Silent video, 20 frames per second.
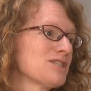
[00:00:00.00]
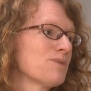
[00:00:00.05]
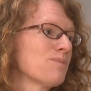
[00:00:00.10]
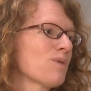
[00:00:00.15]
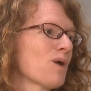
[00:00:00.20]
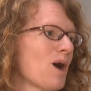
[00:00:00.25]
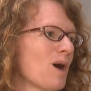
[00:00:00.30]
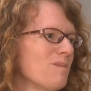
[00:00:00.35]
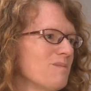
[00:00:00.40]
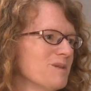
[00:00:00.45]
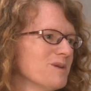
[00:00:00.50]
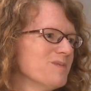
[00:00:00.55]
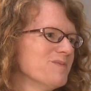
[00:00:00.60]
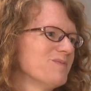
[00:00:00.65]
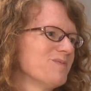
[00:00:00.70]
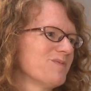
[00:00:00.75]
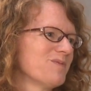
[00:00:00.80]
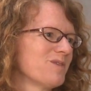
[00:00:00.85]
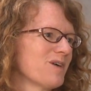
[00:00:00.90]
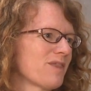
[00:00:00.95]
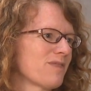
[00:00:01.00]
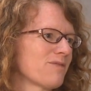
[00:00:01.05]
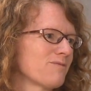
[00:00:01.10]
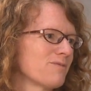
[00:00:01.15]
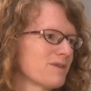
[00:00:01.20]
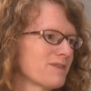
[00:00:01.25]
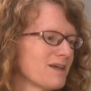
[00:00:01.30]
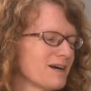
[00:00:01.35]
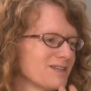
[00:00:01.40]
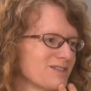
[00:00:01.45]
the problem
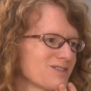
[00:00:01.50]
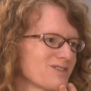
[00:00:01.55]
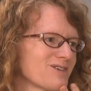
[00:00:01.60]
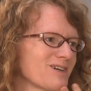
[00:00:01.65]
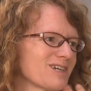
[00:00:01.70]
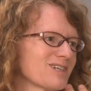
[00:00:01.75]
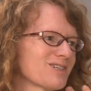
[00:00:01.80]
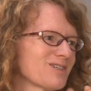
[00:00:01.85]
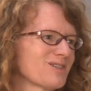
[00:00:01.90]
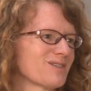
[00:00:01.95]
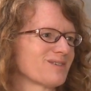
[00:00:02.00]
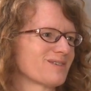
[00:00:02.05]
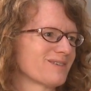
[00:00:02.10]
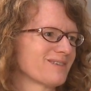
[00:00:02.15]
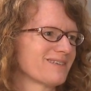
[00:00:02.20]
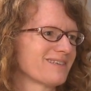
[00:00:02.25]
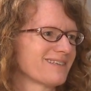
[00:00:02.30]
with unstructured